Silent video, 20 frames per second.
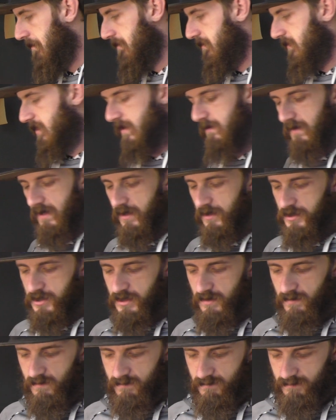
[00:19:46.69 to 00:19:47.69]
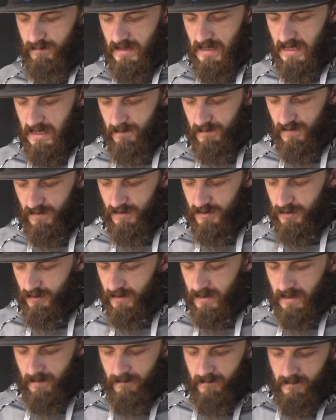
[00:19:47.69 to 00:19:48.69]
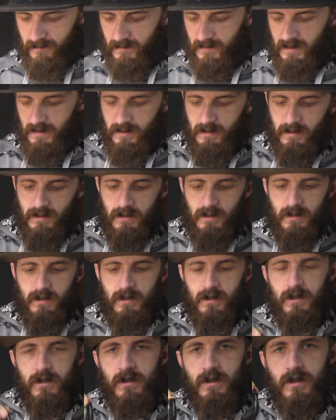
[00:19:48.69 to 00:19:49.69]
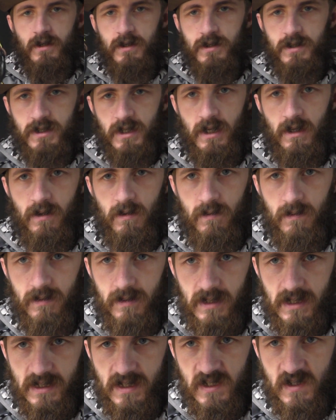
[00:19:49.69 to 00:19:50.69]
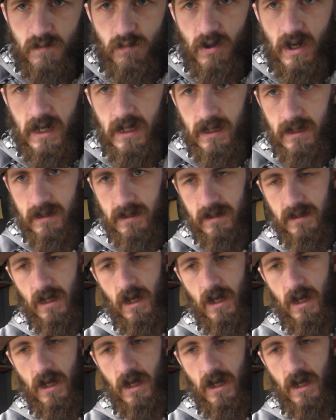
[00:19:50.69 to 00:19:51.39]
a lot of mine are absolutely chewed up. So this is Brandon's